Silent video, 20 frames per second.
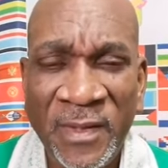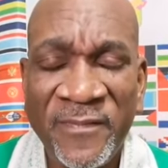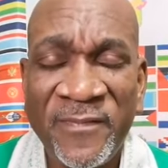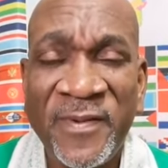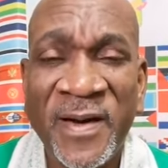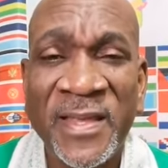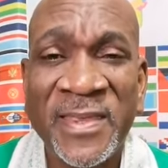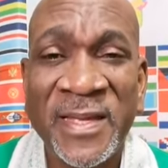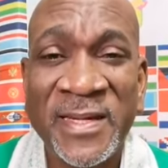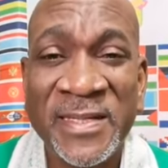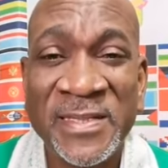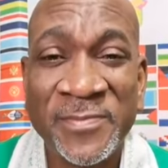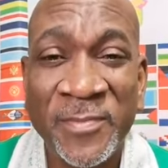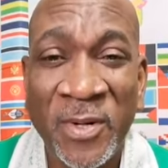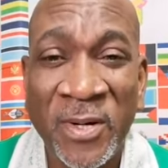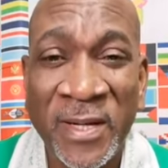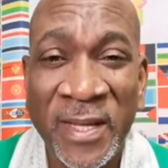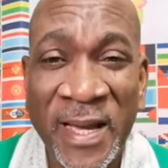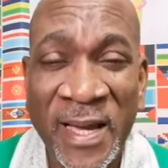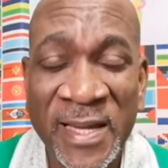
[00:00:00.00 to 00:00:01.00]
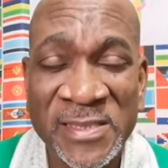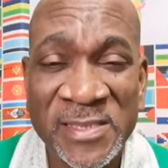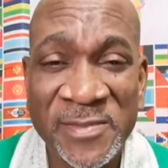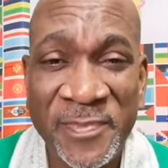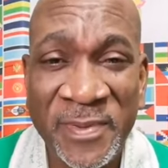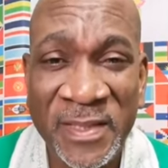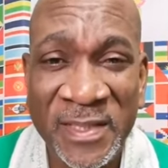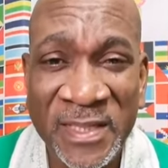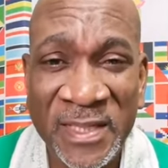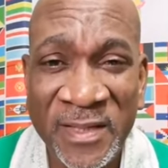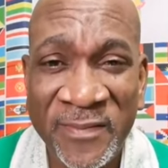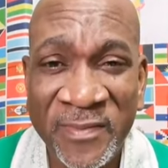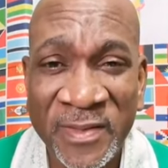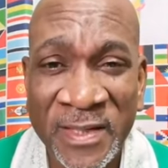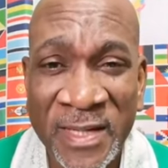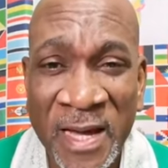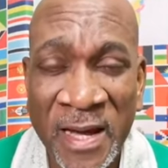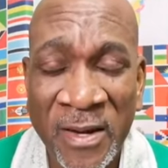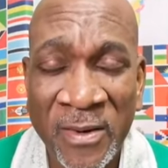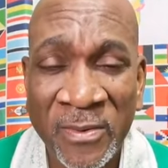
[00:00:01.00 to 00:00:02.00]
Father, this morning I speak
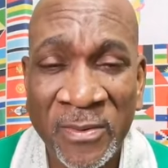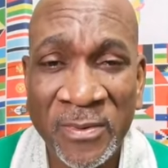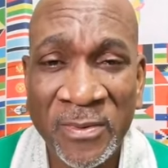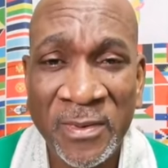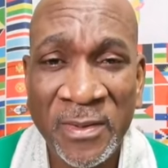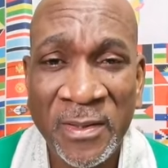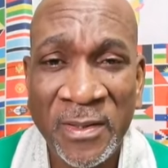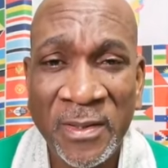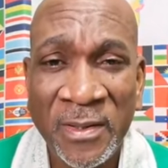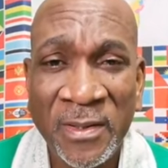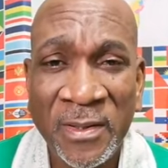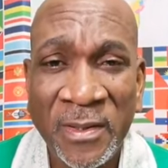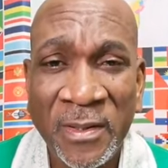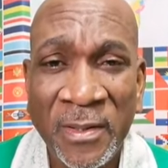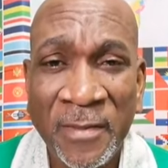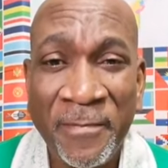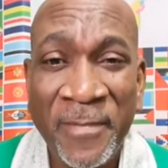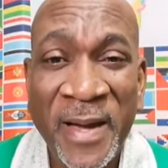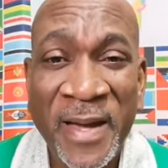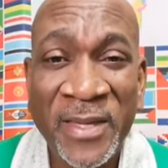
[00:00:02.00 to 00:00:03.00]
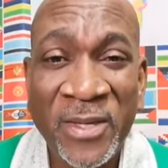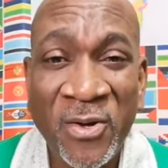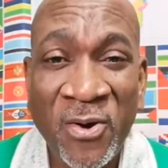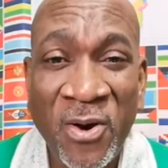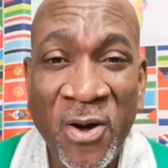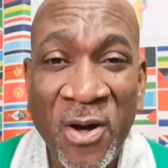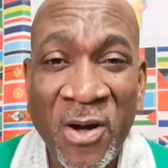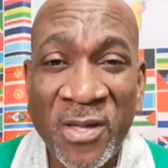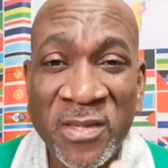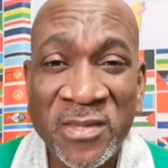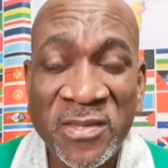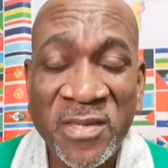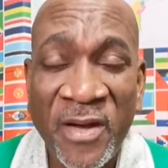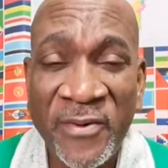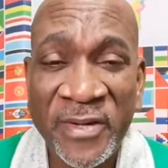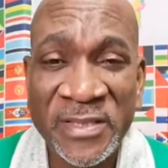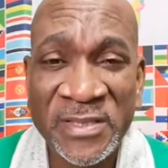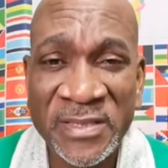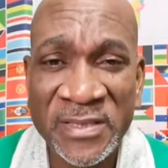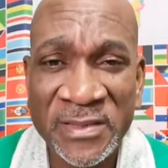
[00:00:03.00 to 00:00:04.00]
even now by your
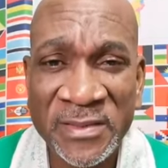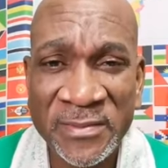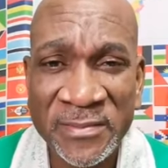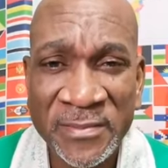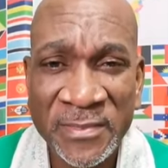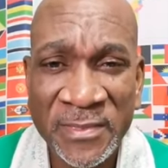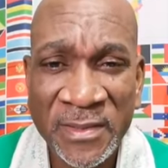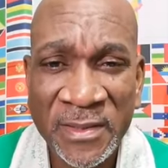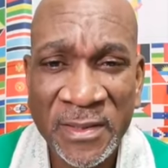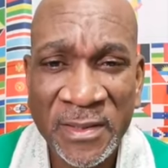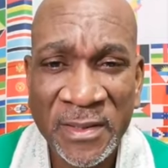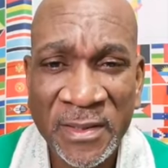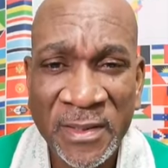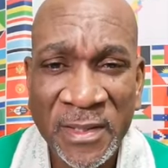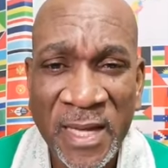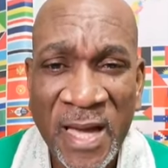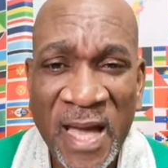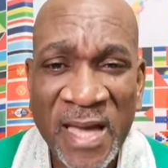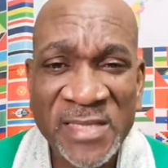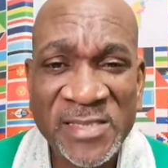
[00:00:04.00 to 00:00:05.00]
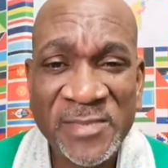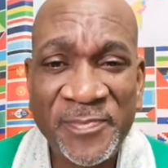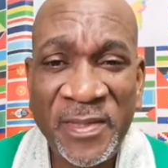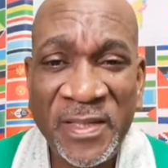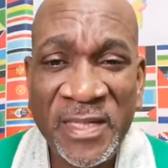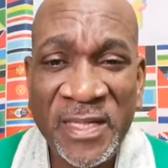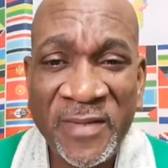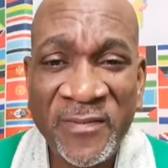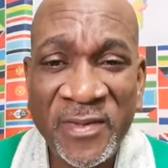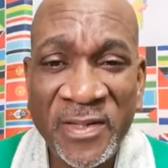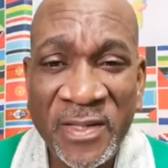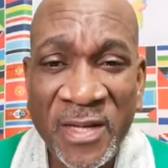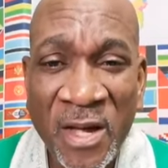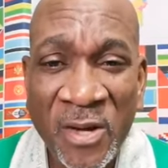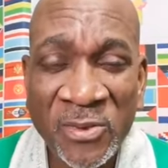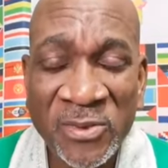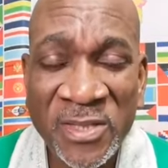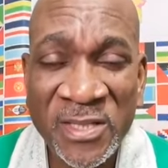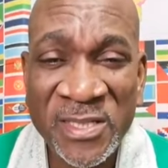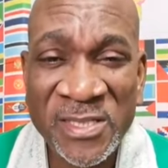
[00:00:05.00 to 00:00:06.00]
authority. I speak even
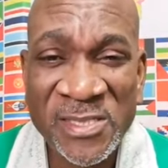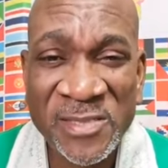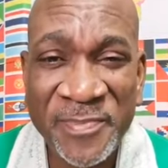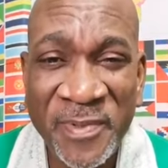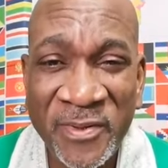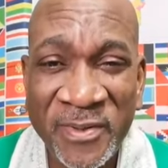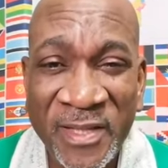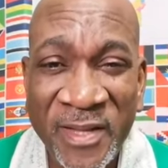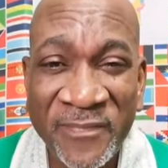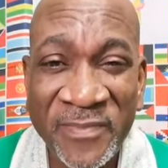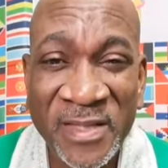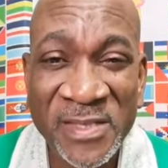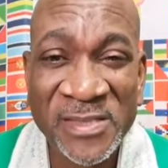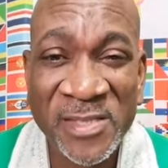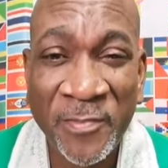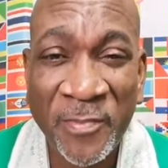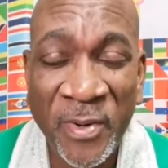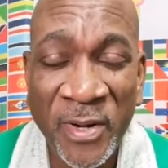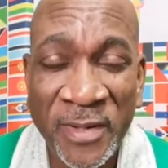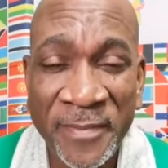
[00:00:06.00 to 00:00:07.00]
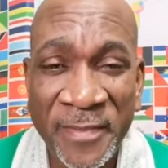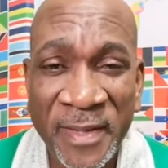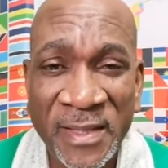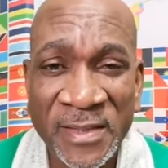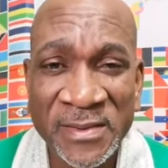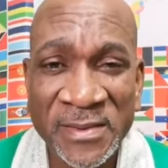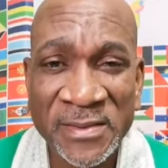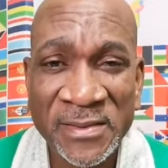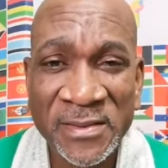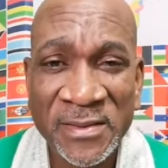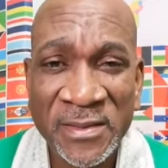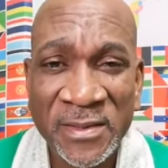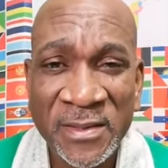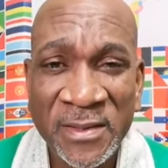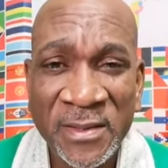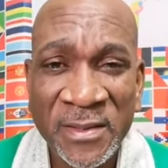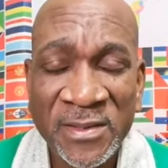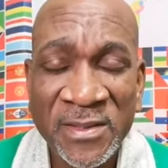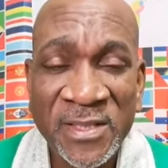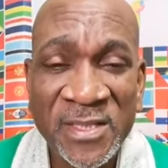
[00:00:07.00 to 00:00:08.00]
now to the spirit of disappointment,
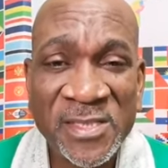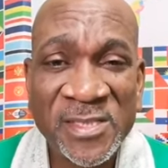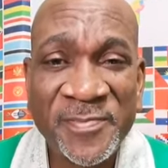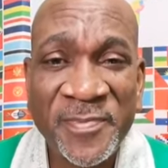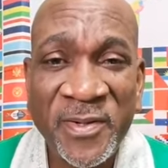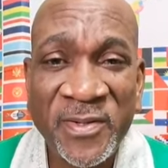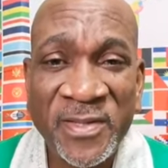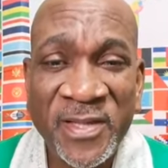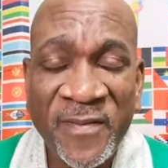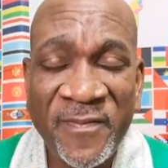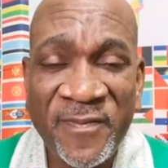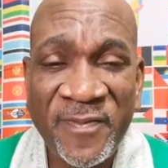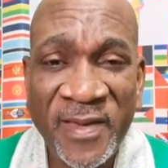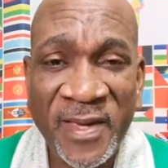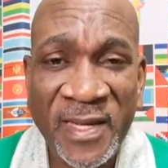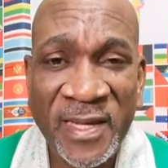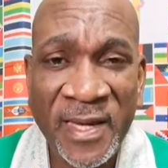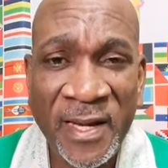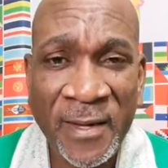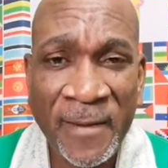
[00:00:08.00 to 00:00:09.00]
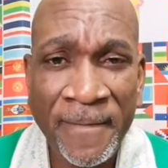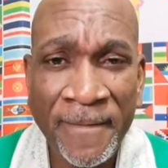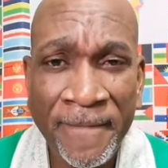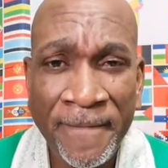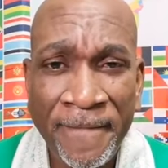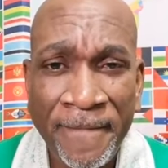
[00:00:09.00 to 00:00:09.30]
to the spirit of failure,